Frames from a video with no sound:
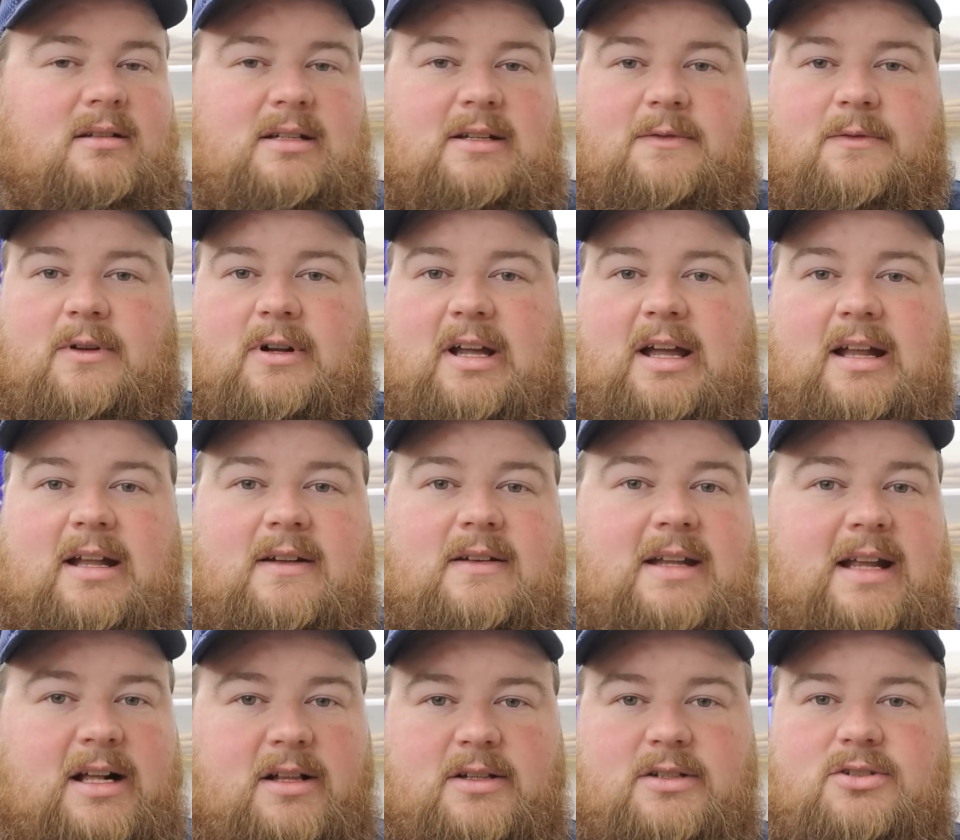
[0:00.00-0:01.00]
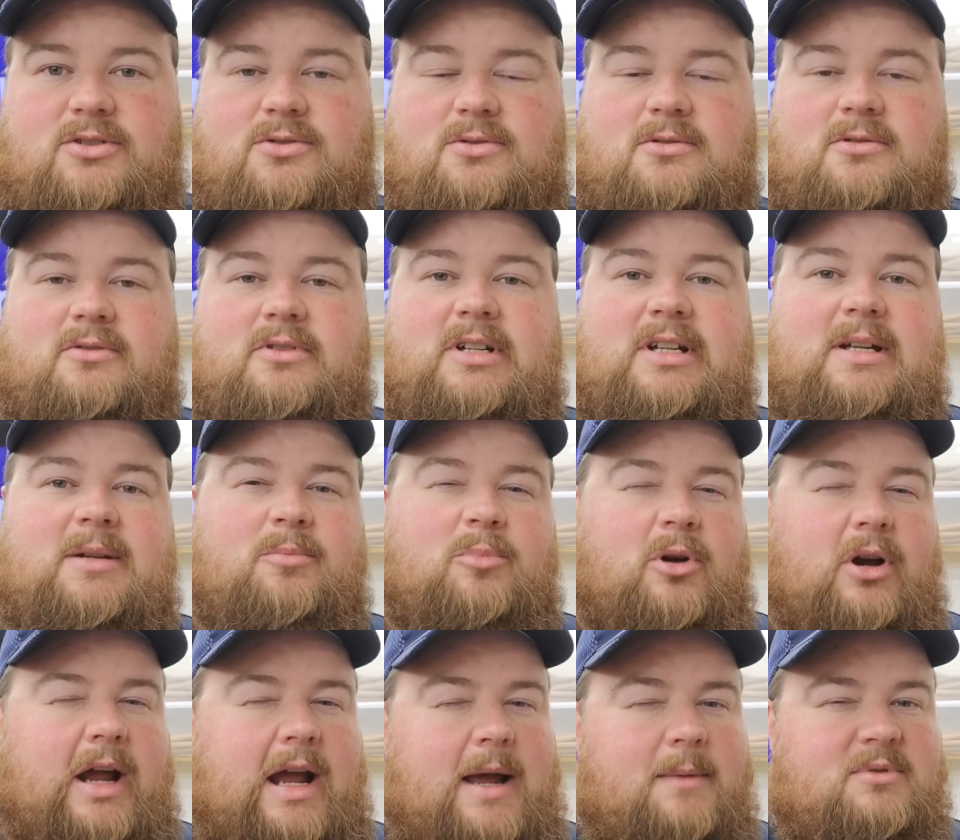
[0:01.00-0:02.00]
different kind of necklace jewelry,
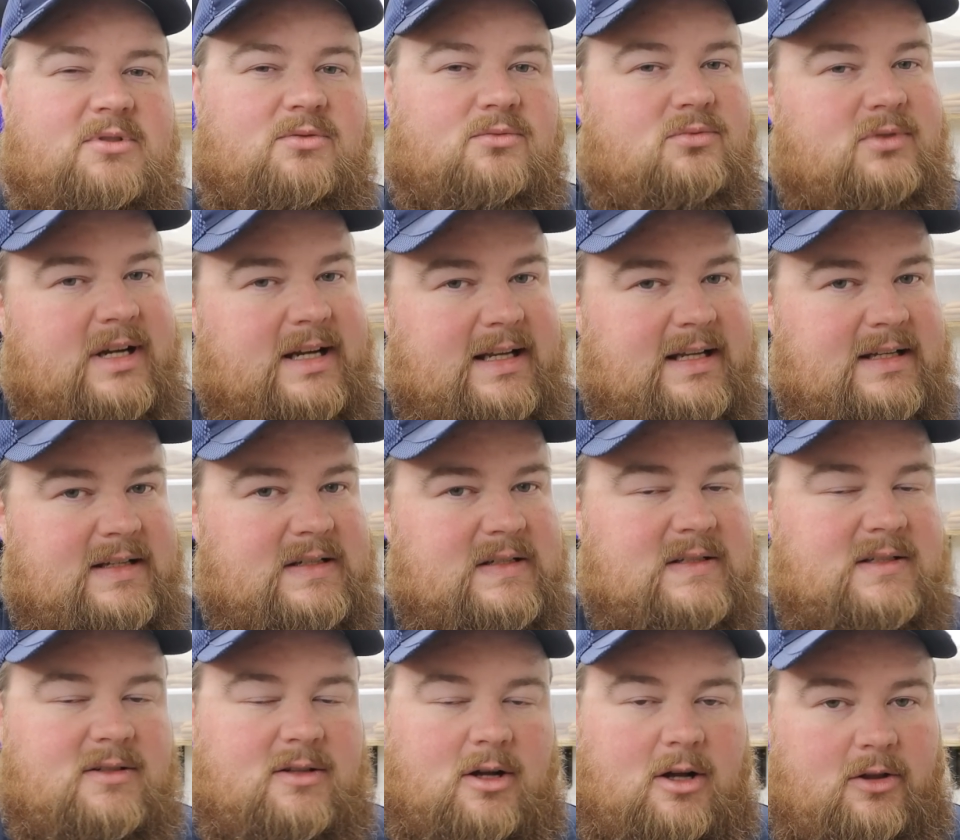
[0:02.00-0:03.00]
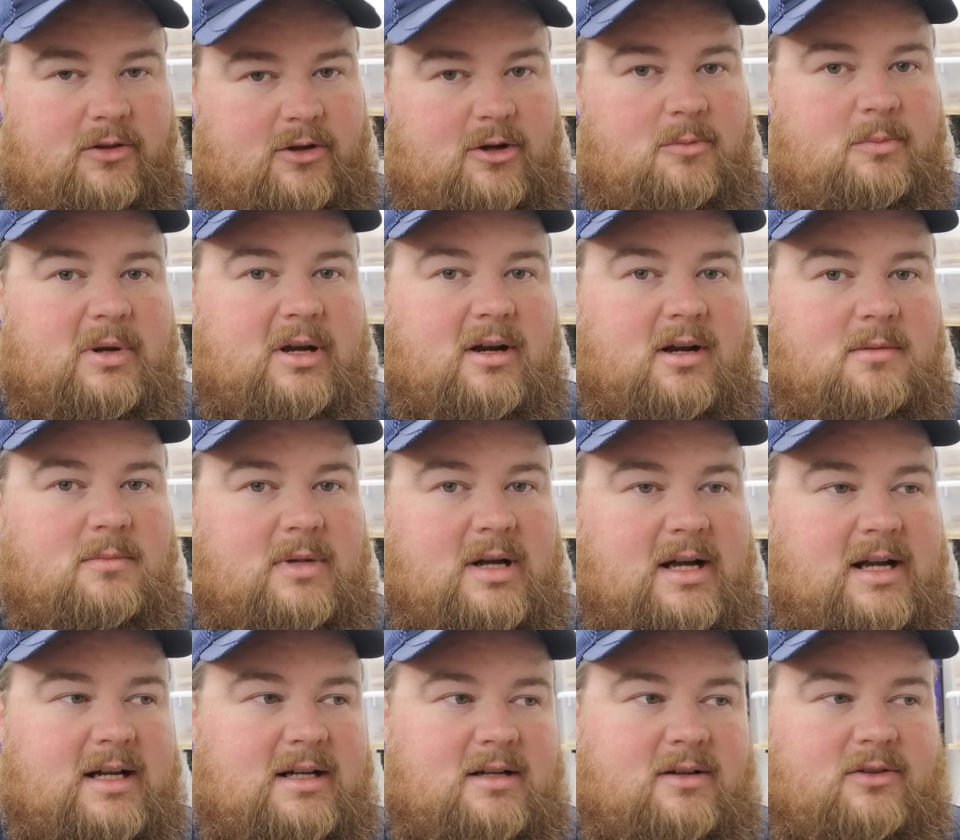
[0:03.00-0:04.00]
perhaps rings, although bear in
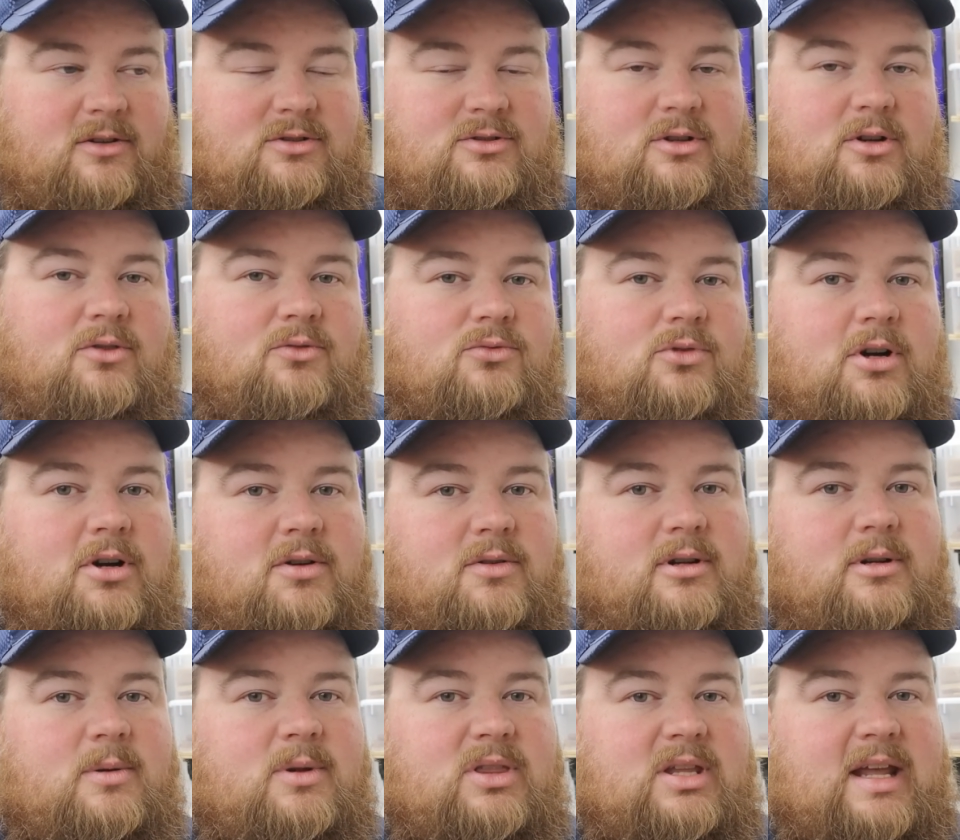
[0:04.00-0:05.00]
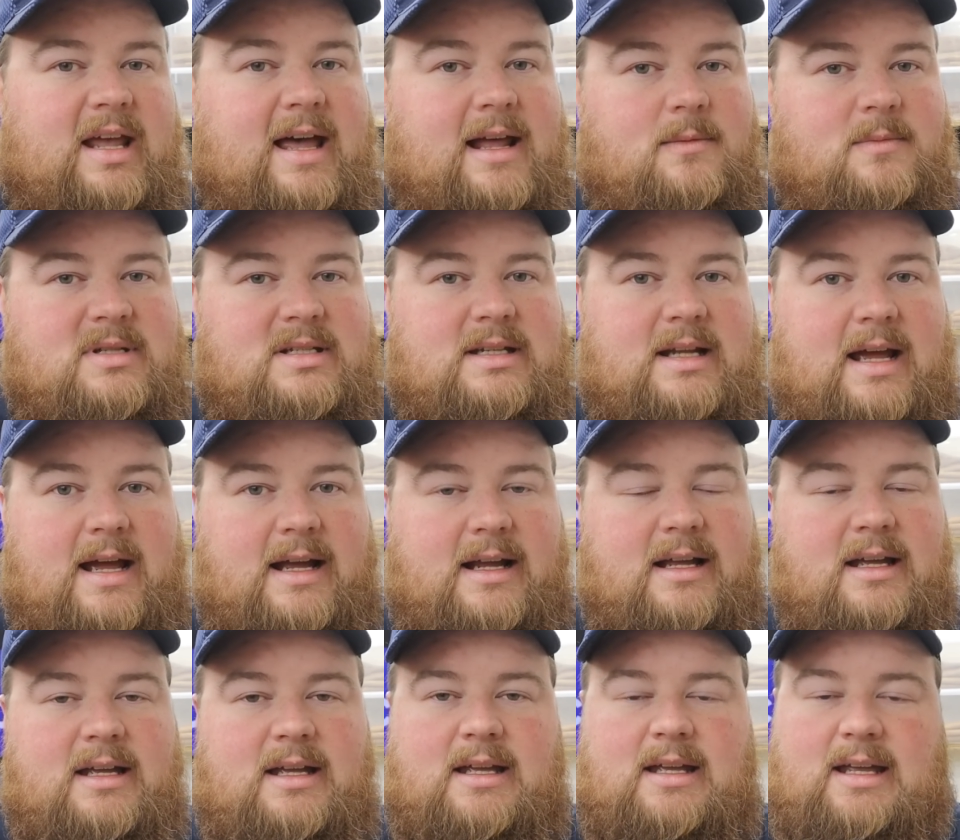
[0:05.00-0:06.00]
mind there's no rotary with the Atomstack,
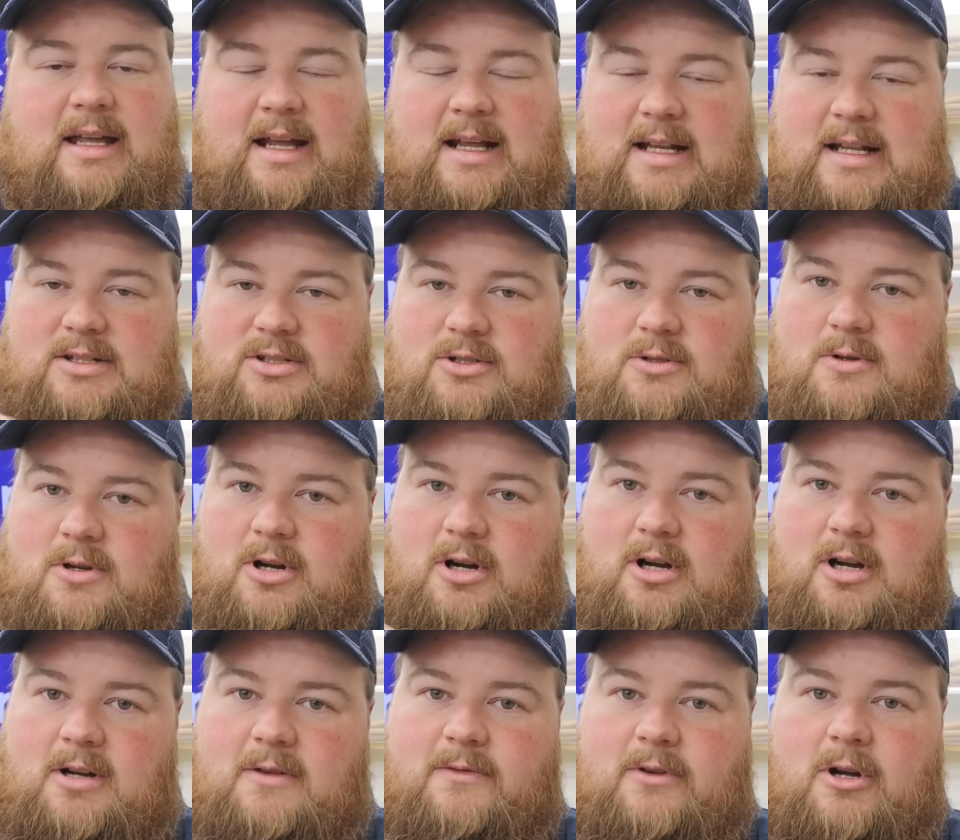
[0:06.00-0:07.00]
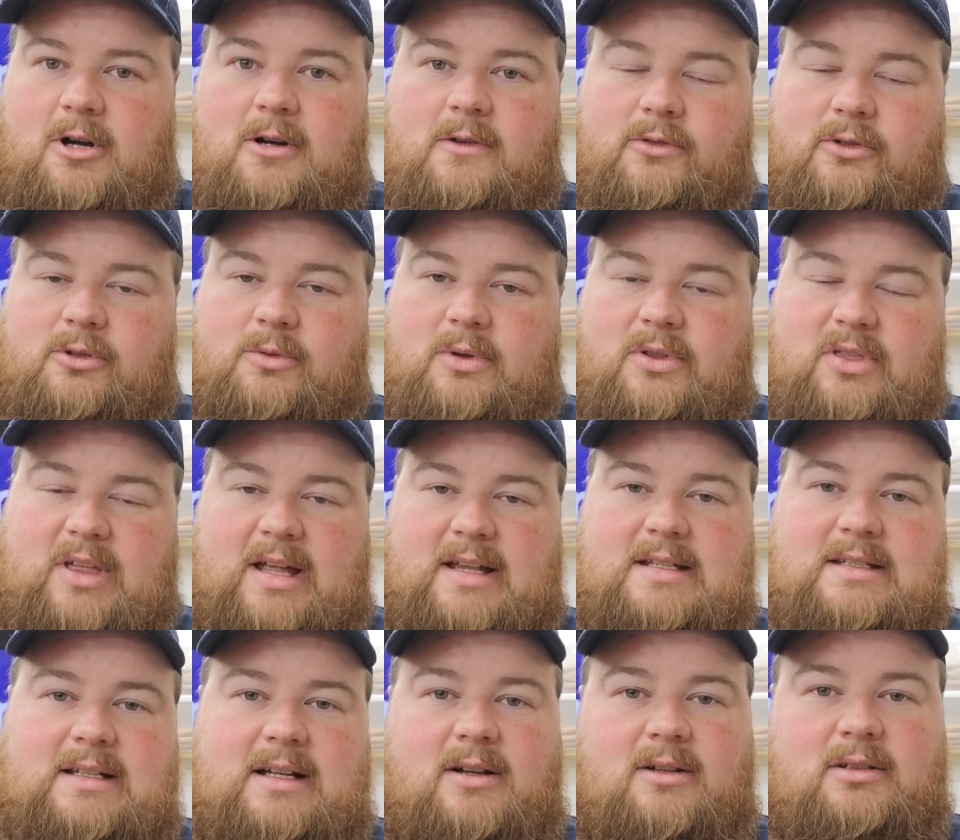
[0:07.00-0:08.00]
and as you curve over with
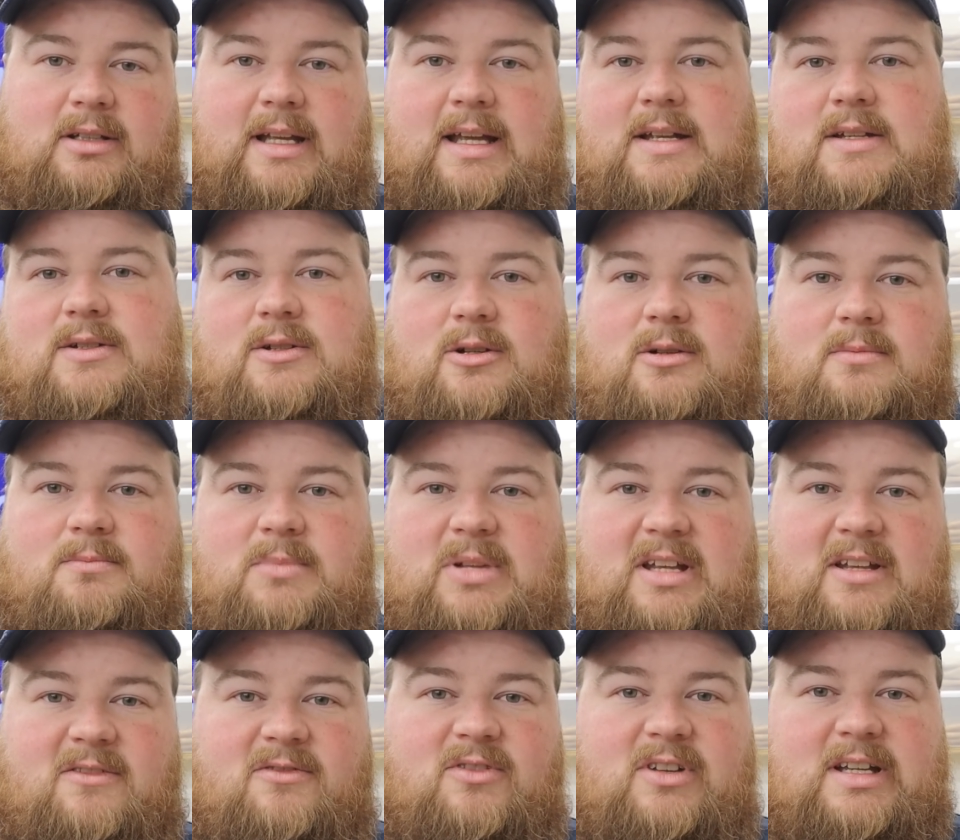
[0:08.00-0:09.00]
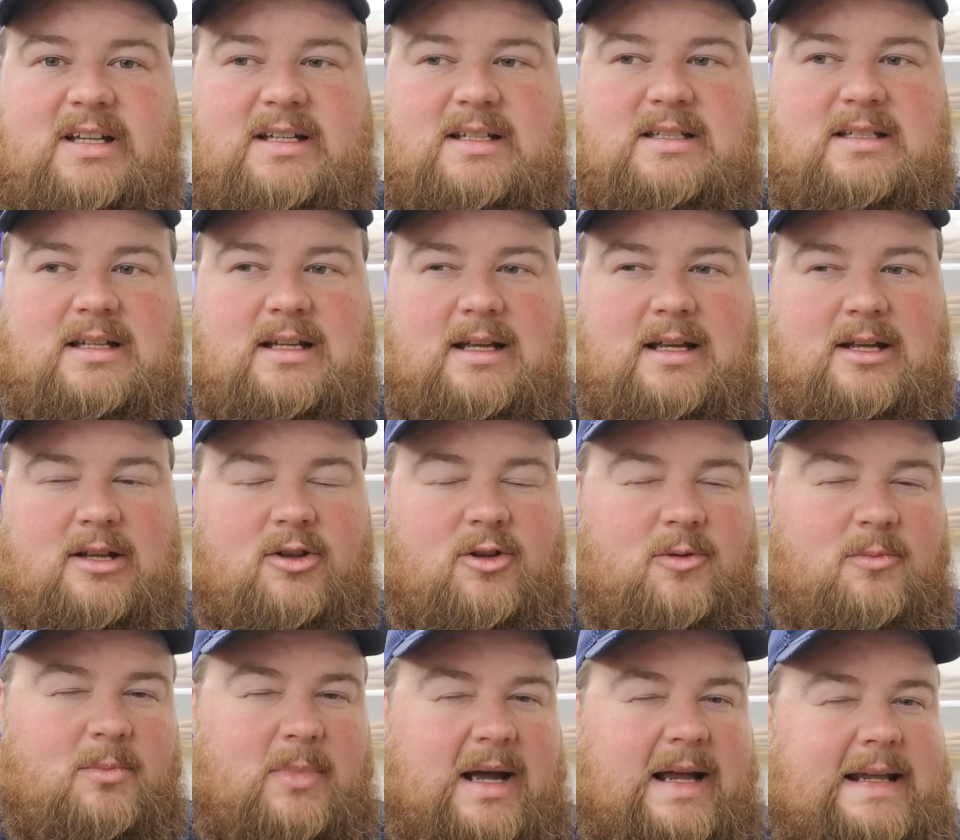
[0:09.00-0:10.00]
that style laser being fixed,
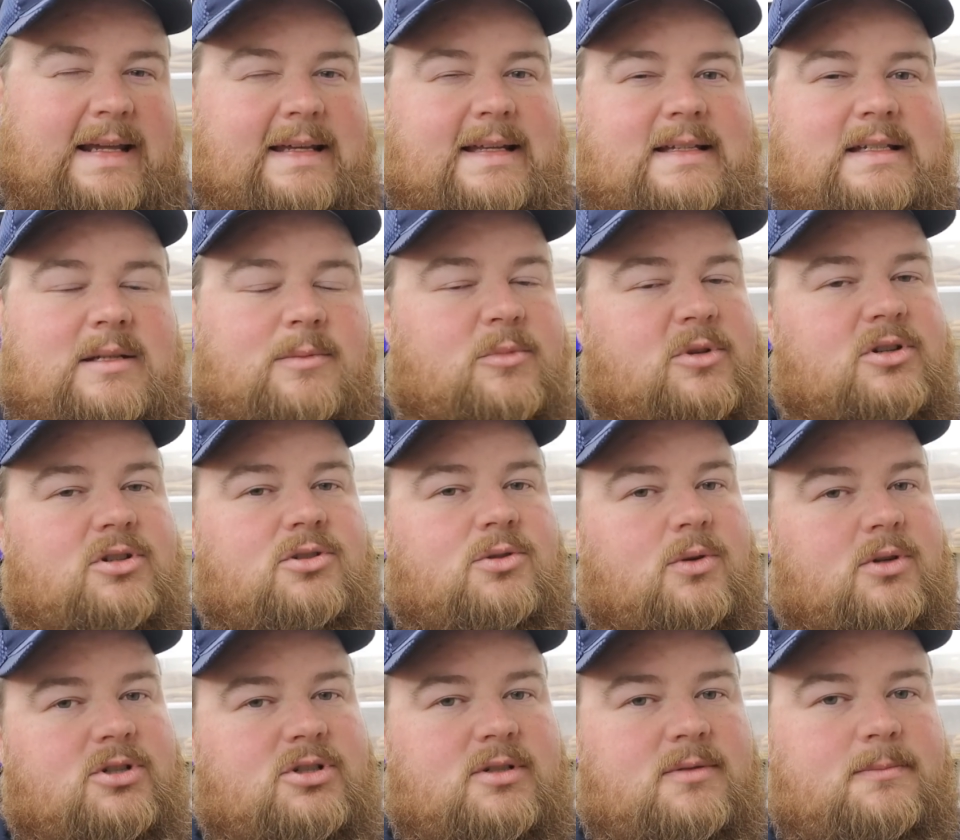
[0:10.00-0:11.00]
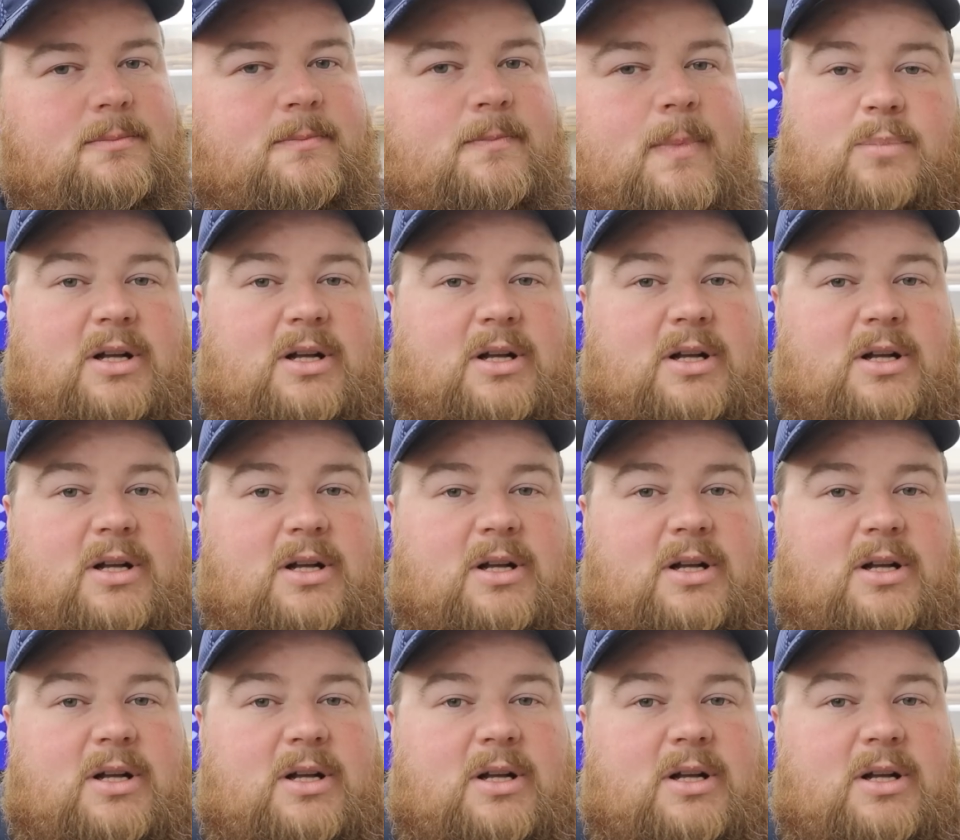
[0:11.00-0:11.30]
you might get some distortion.